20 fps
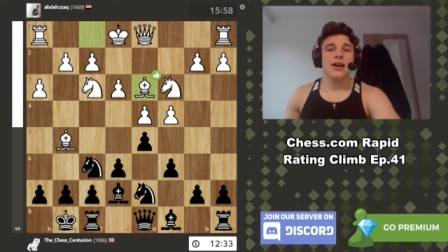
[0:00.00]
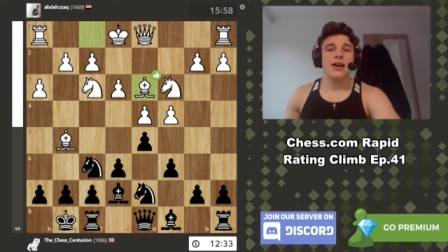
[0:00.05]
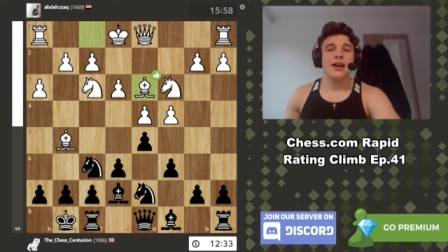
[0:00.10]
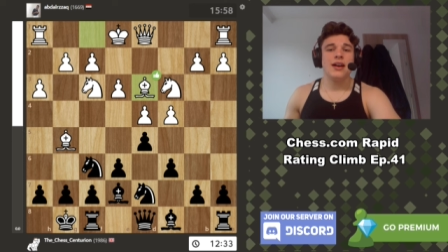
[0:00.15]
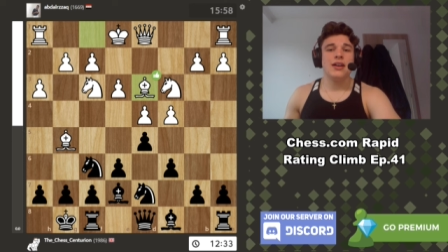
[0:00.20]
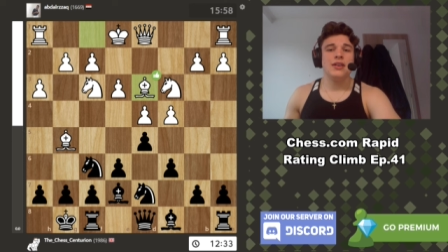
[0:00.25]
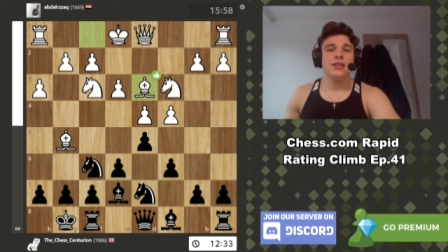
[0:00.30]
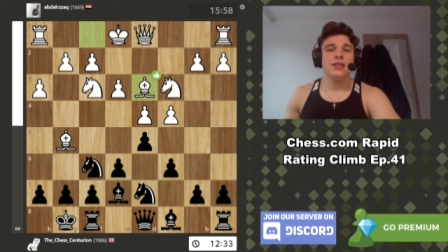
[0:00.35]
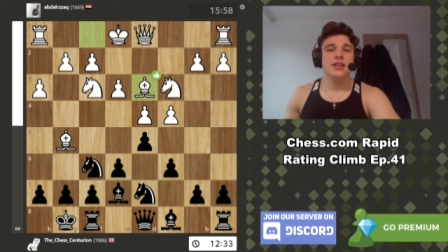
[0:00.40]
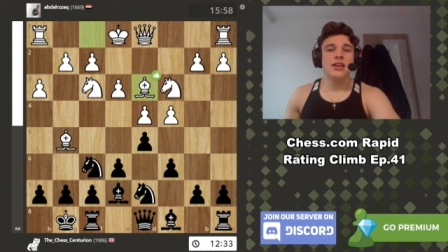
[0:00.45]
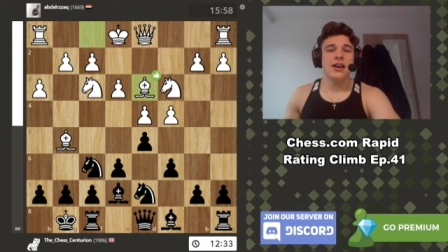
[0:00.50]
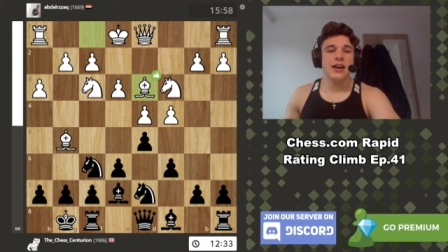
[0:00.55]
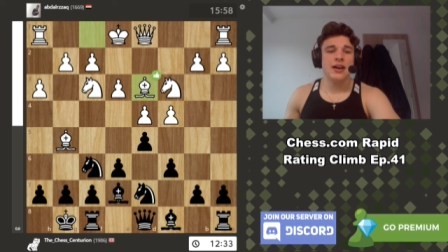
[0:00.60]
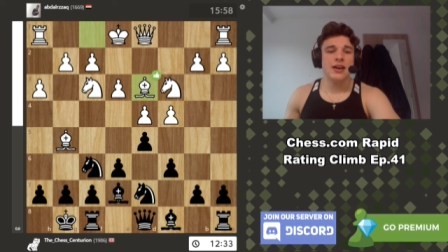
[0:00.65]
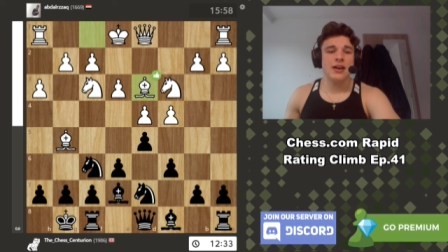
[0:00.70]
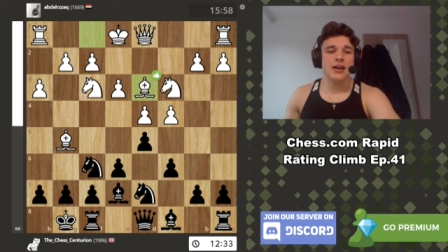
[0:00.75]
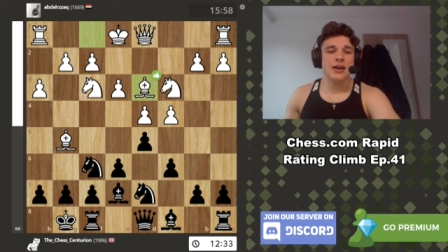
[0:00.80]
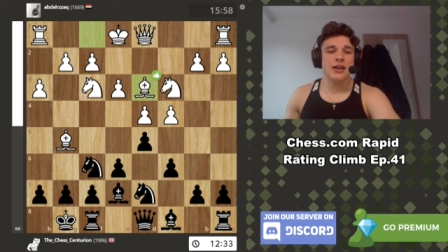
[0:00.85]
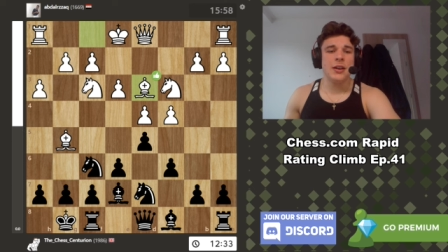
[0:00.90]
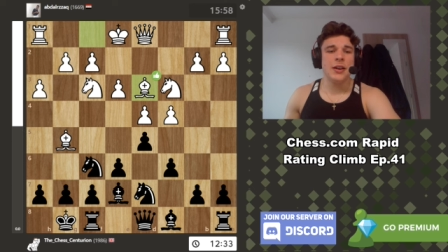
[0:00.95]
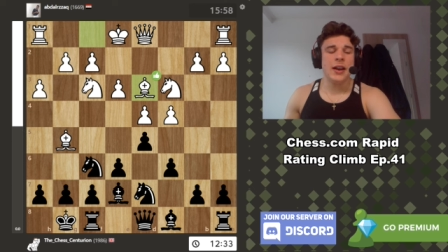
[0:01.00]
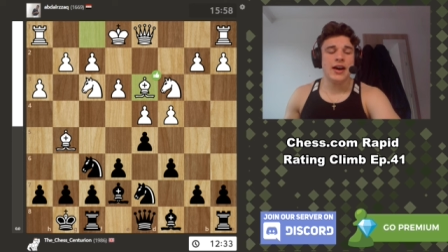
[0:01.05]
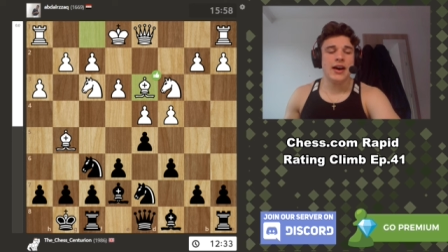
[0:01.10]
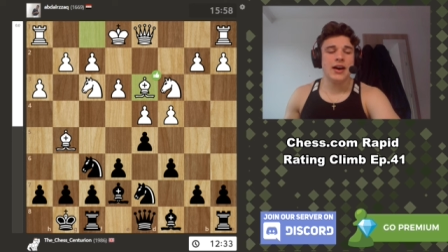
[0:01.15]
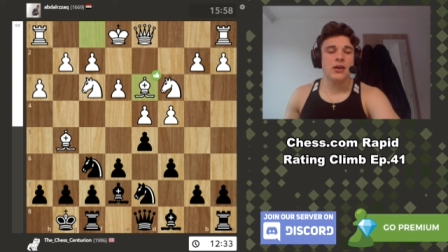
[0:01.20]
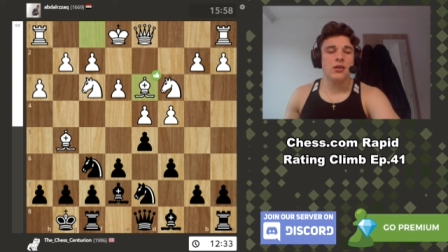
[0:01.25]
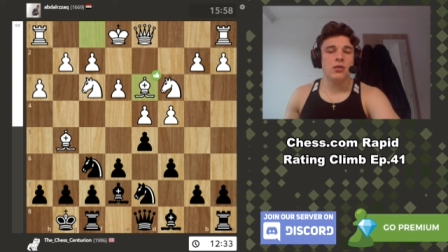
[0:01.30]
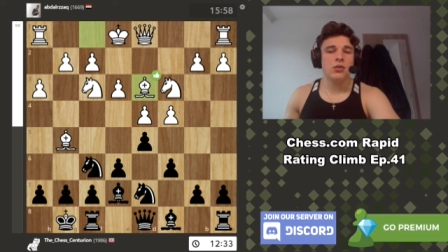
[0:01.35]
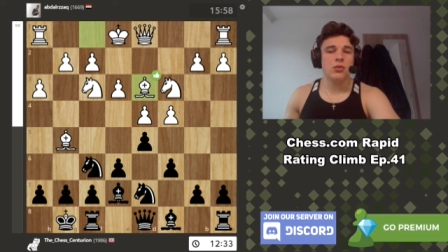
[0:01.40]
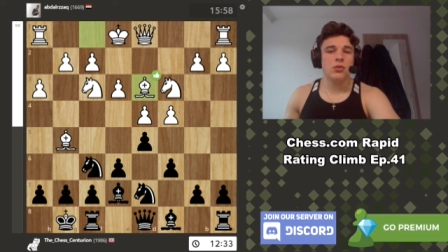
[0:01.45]
And yeah,
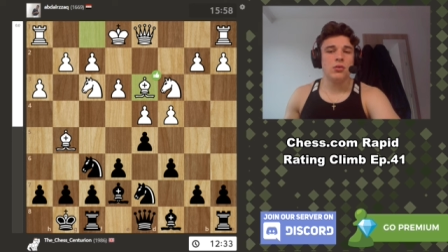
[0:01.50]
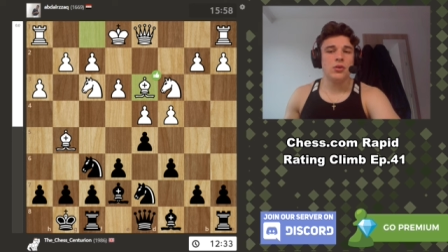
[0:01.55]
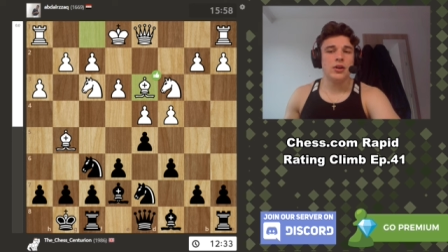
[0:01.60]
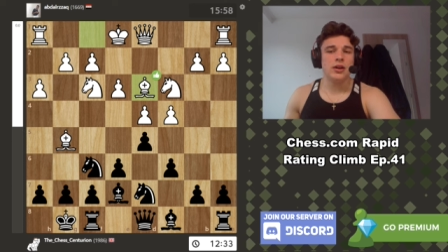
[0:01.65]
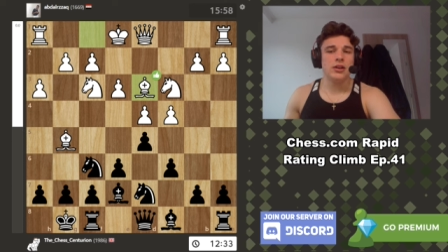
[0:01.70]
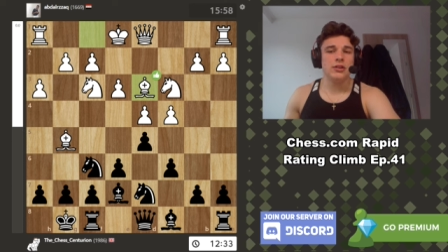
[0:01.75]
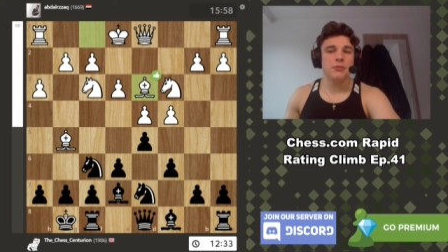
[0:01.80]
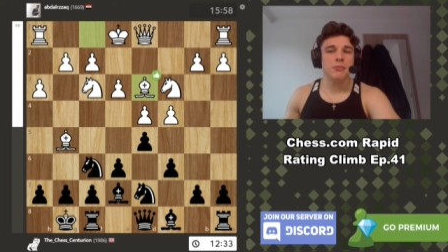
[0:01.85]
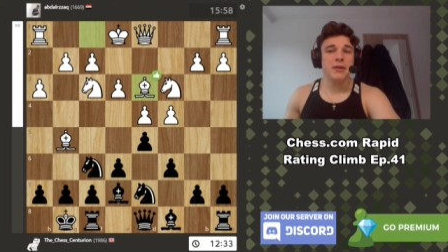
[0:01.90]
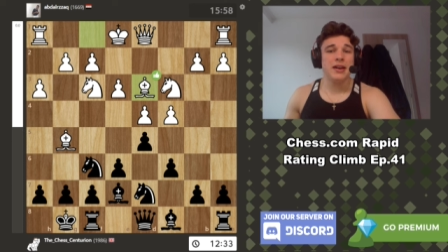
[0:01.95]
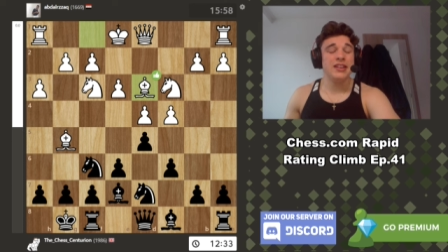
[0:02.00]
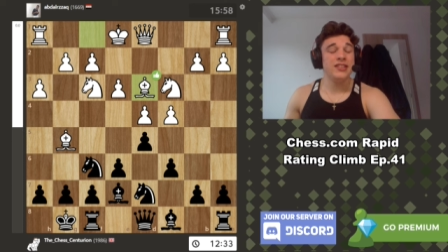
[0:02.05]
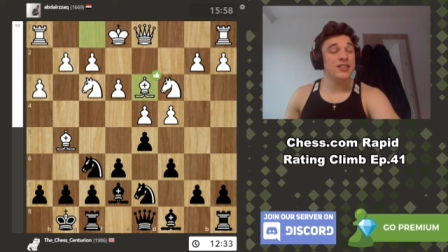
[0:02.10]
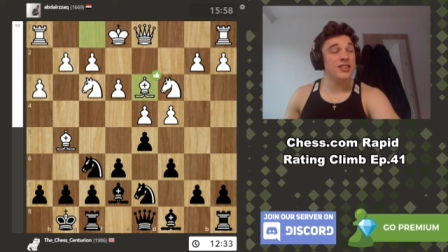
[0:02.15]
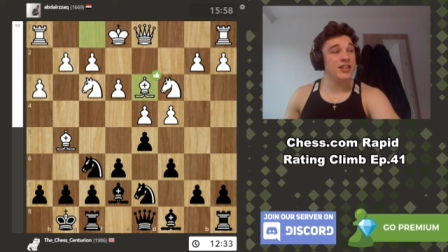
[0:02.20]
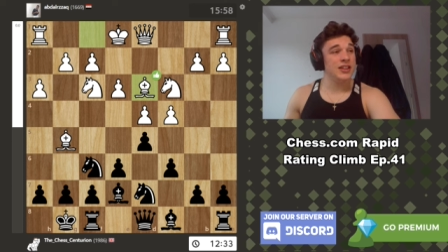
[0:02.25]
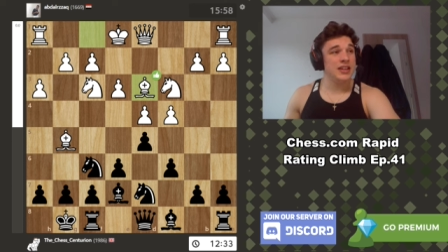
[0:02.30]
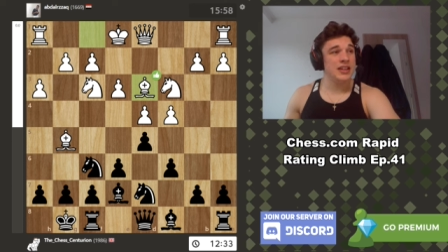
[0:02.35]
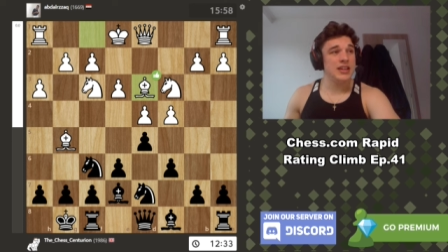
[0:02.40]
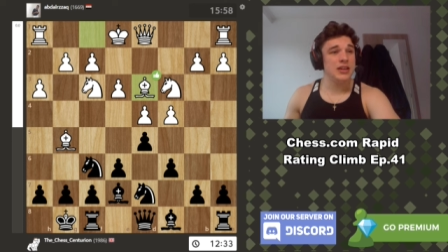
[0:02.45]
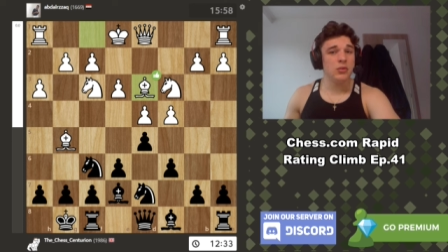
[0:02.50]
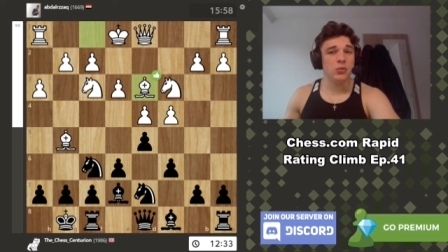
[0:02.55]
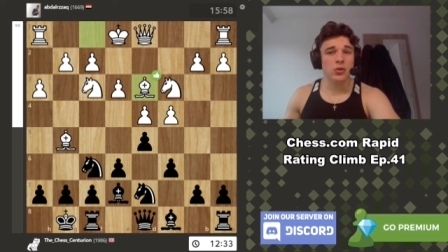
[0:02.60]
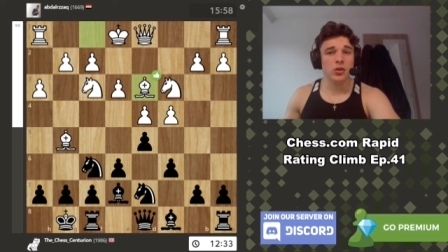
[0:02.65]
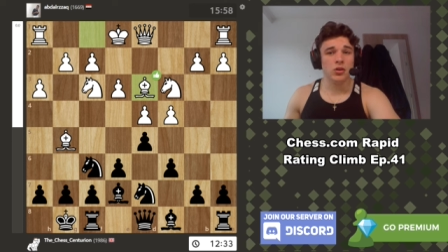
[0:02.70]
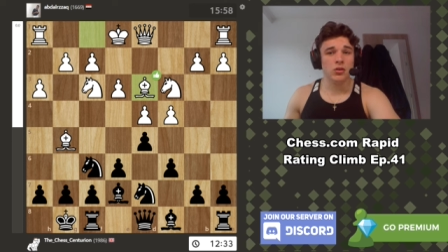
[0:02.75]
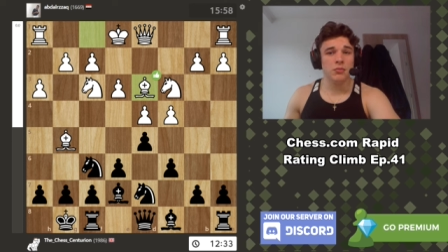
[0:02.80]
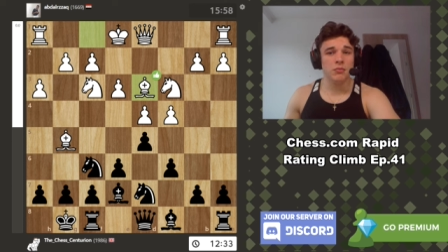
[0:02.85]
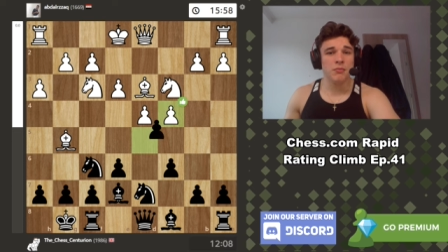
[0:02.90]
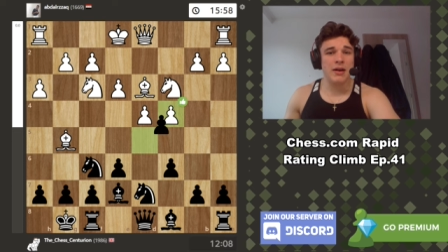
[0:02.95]
now it's basically
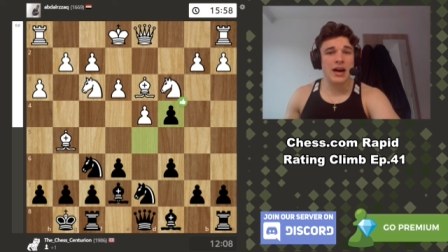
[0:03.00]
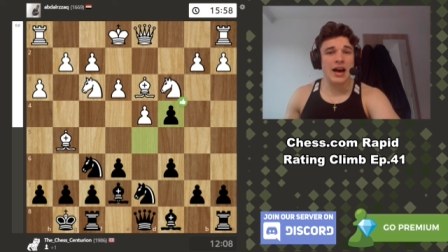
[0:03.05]
equal